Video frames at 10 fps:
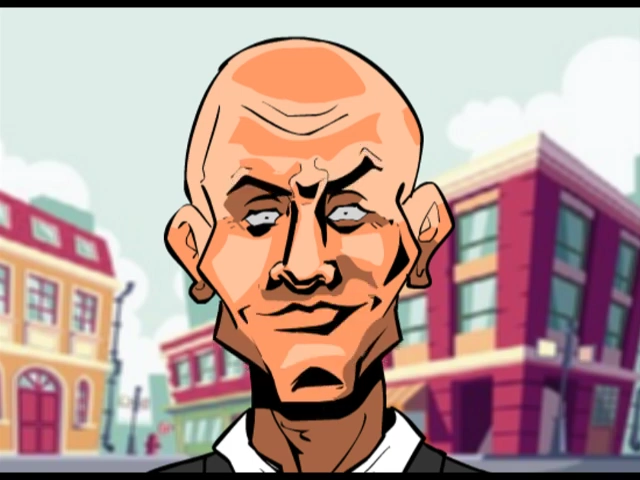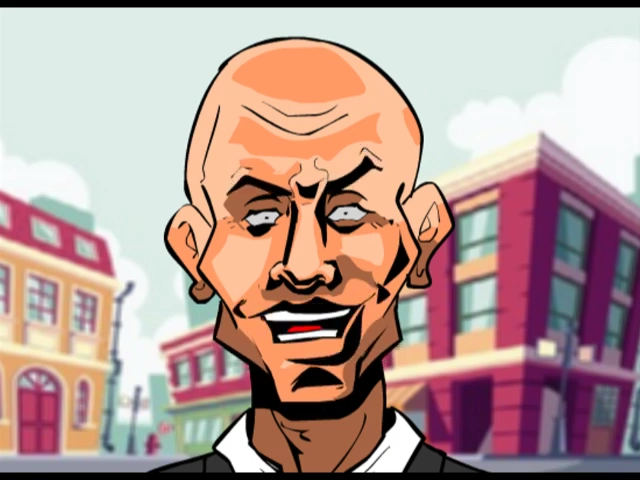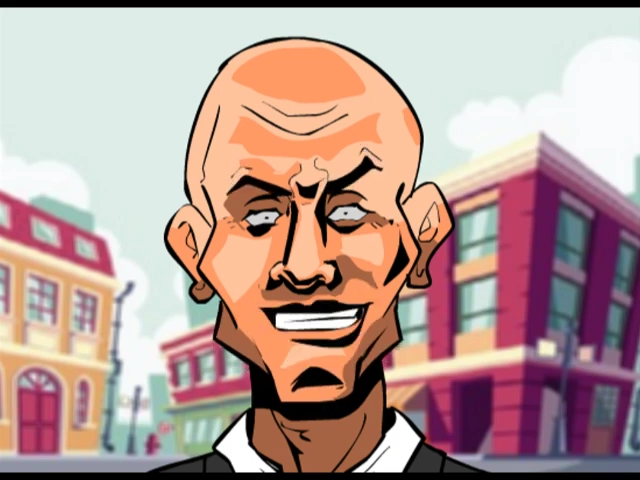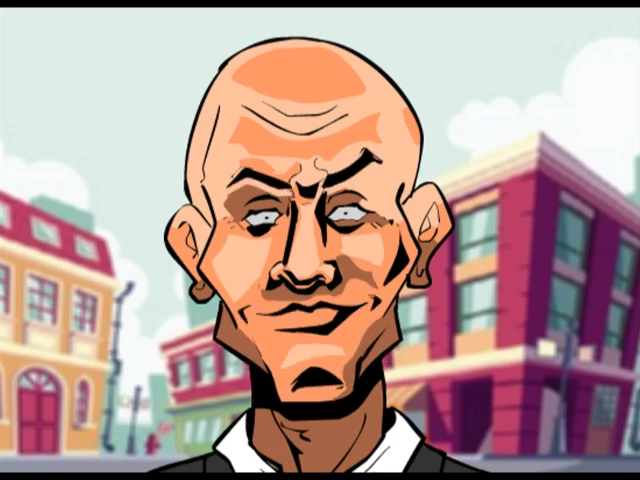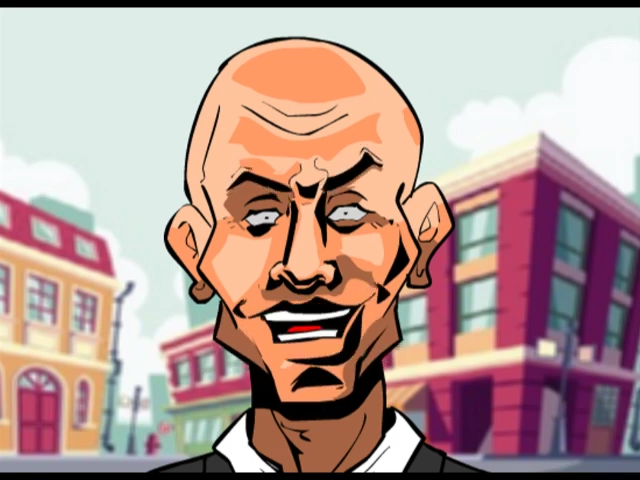
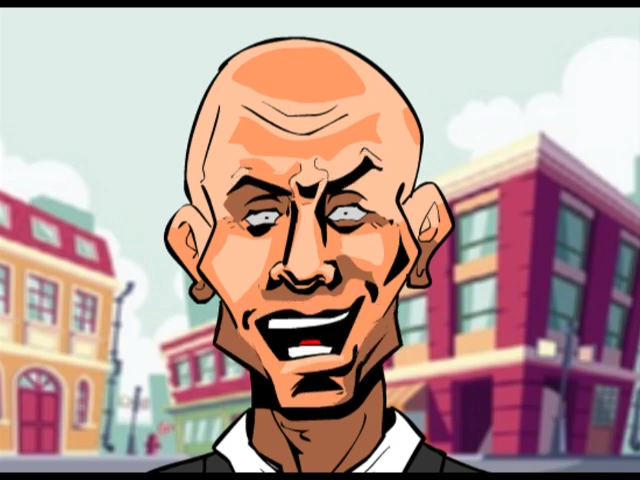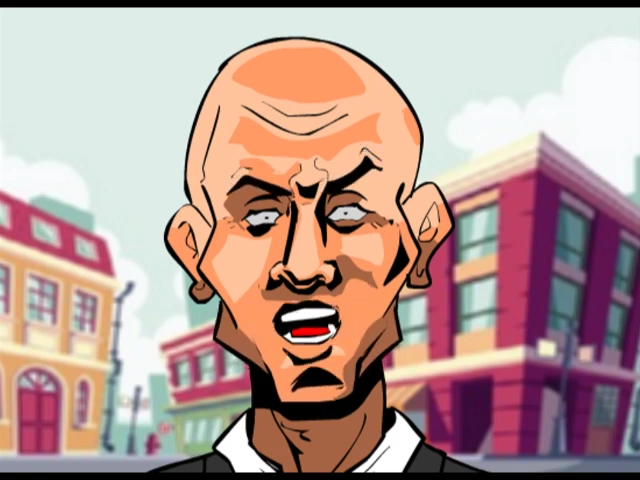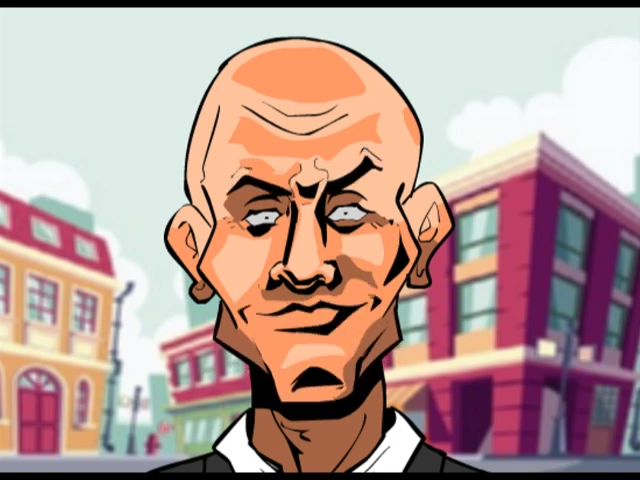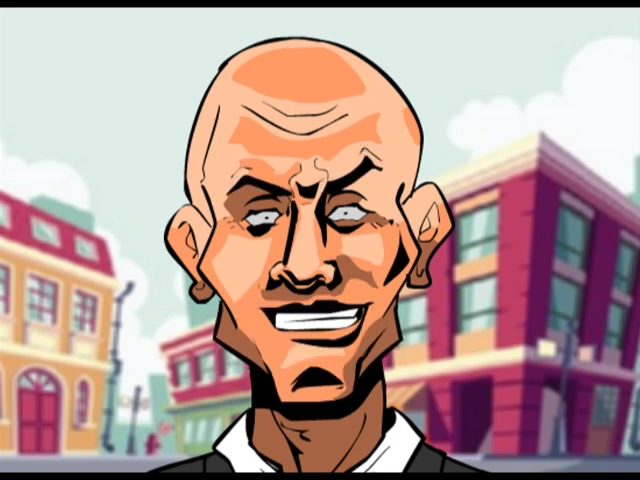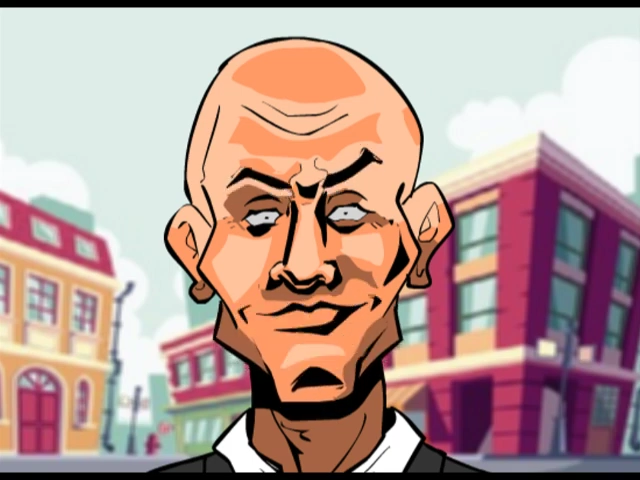don't you
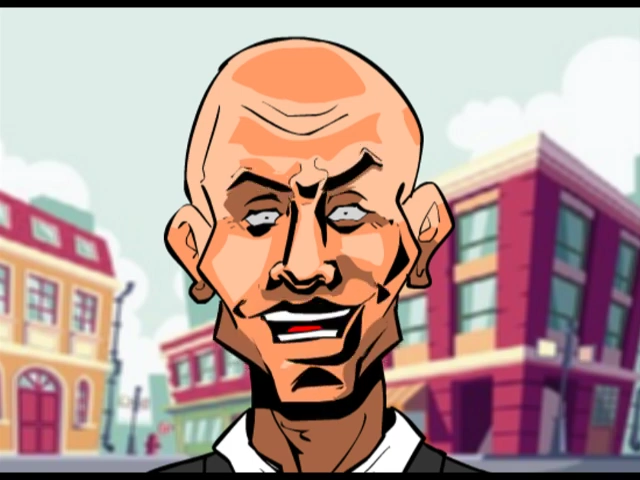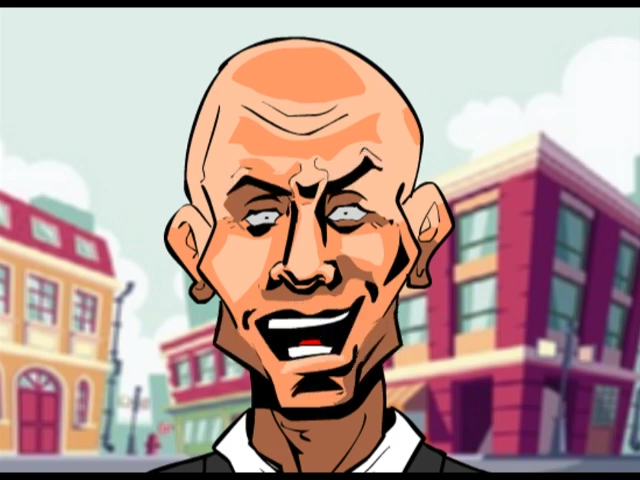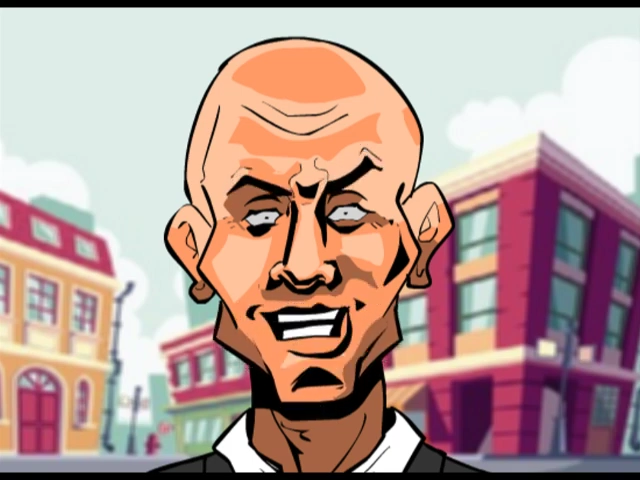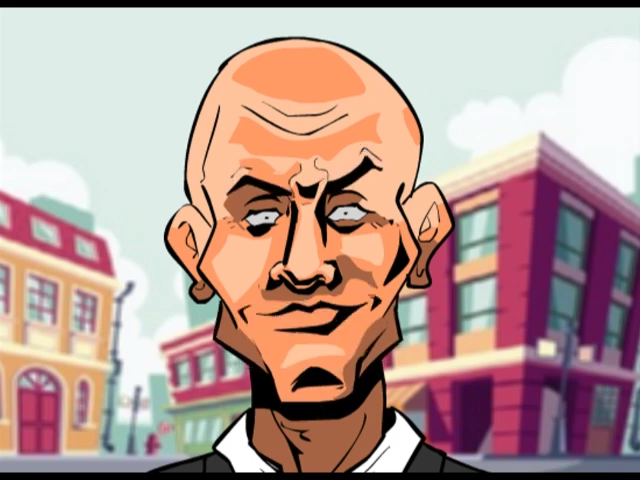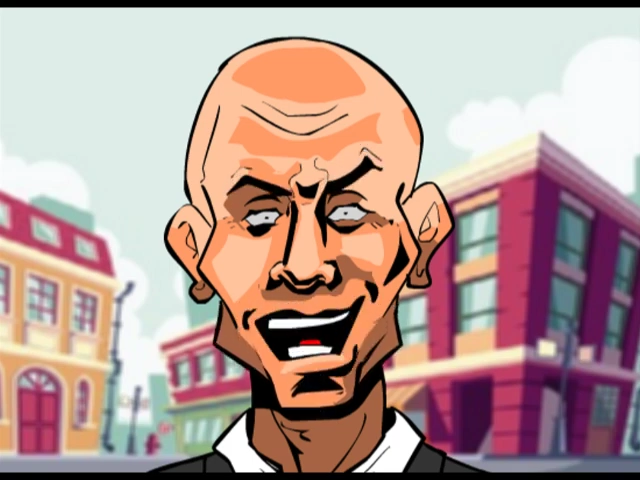ever
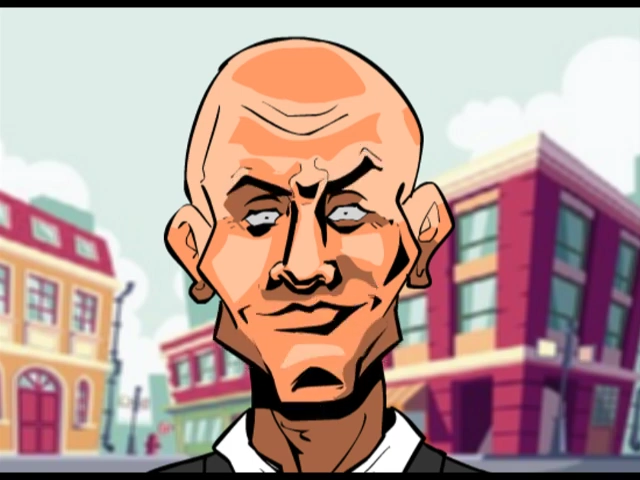forget it.